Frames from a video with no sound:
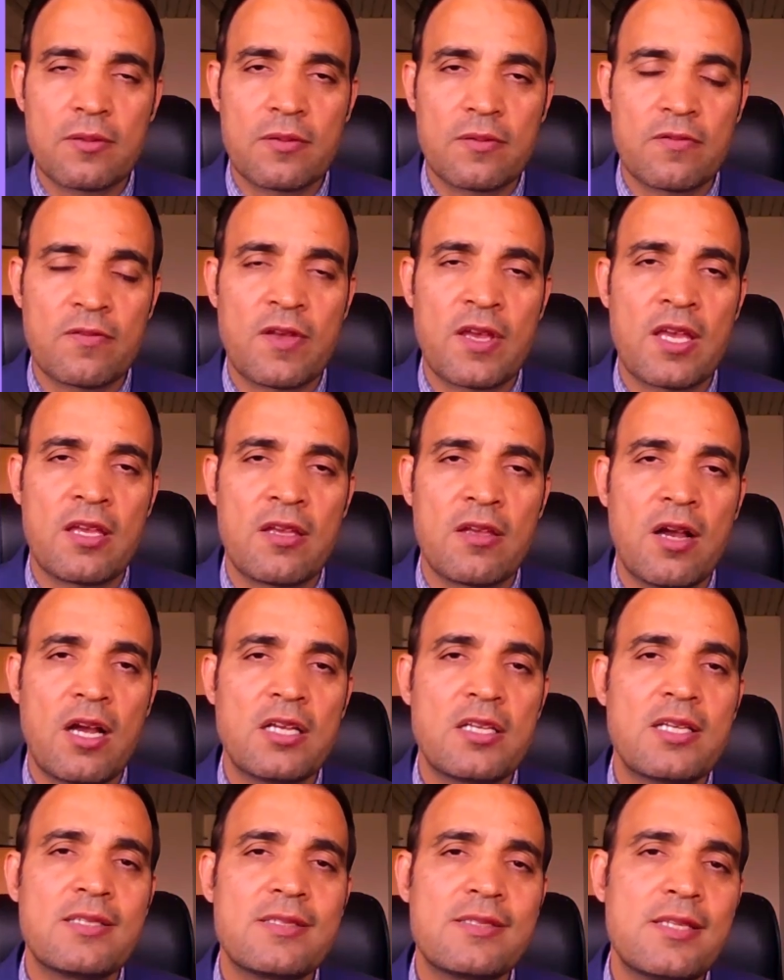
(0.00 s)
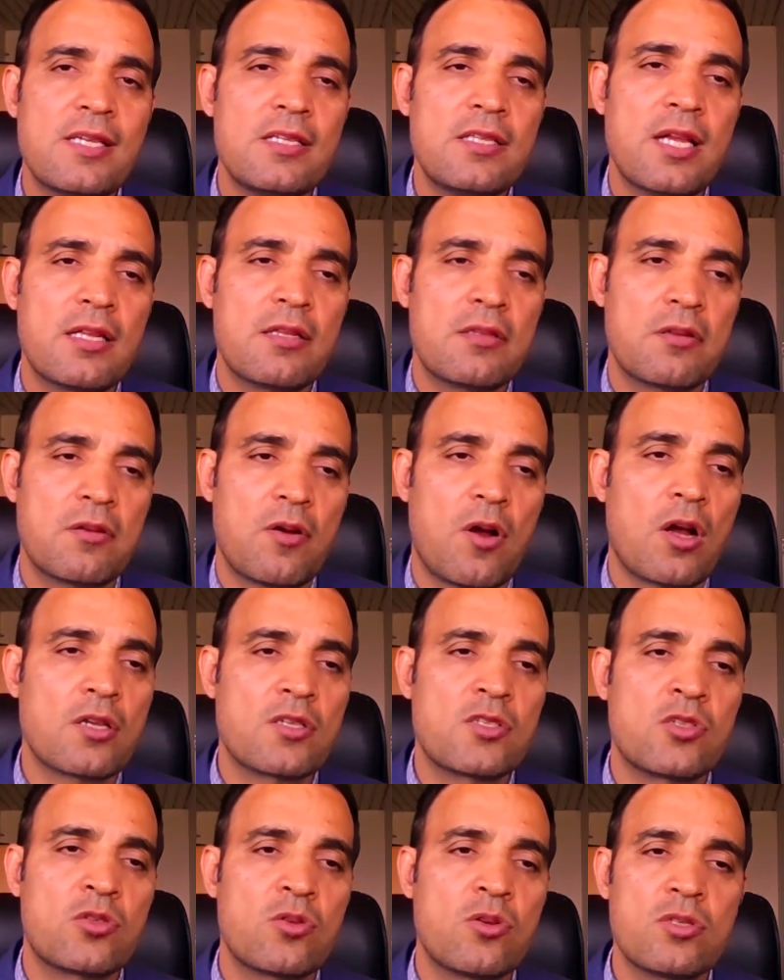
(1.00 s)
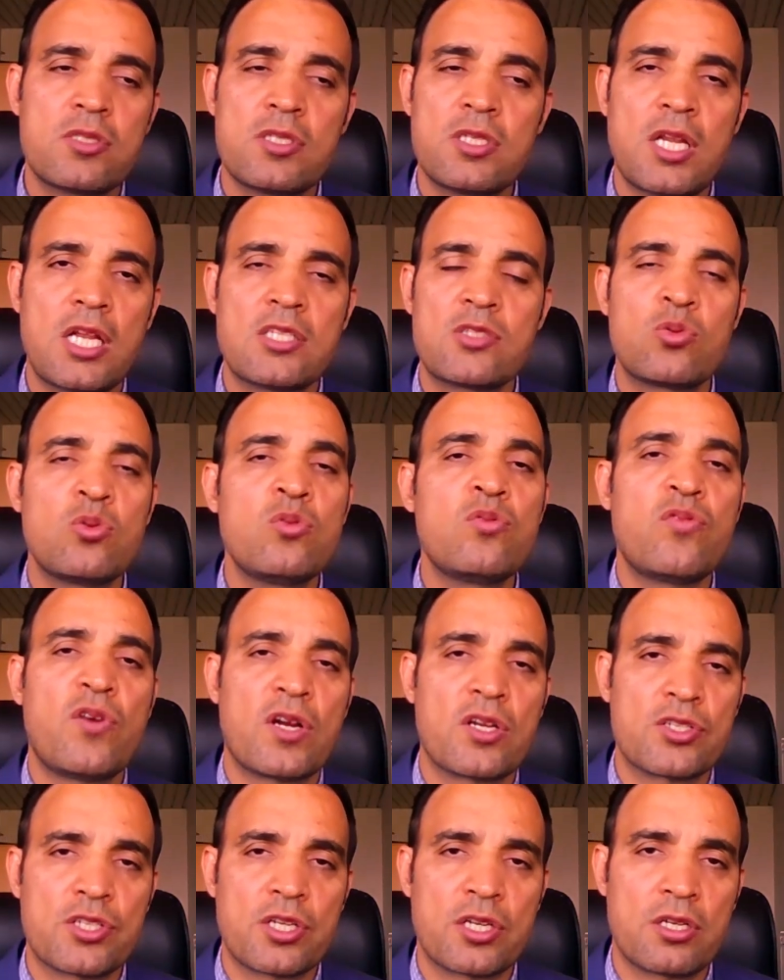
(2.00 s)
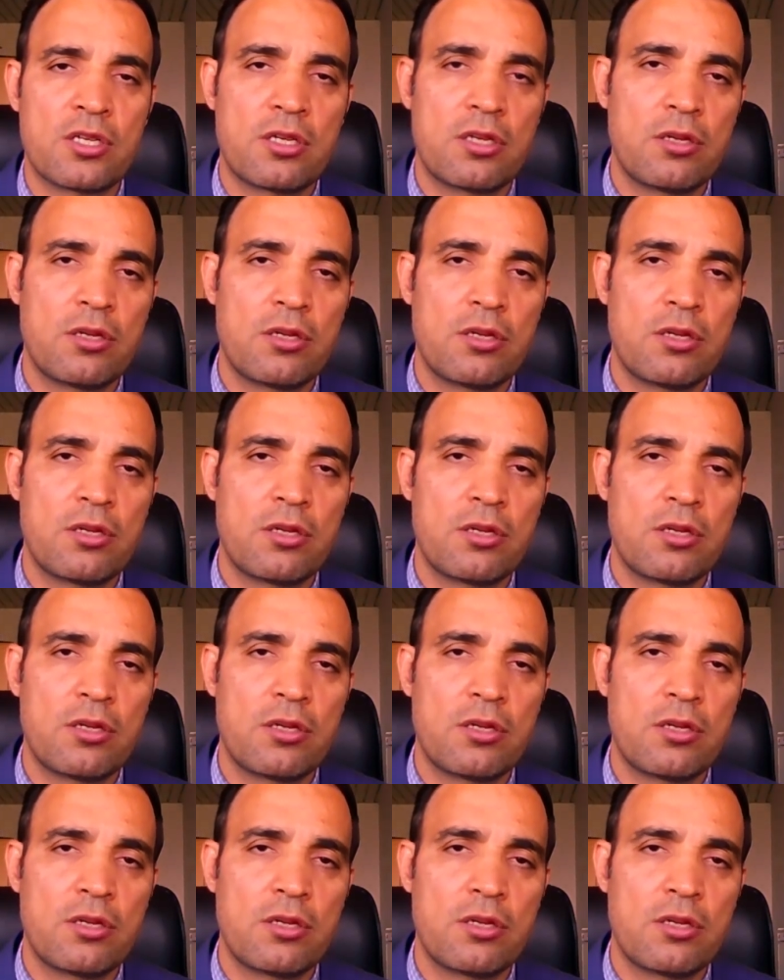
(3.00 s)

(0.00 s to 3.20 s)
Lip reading: way, I can say that oxytocin has two functions.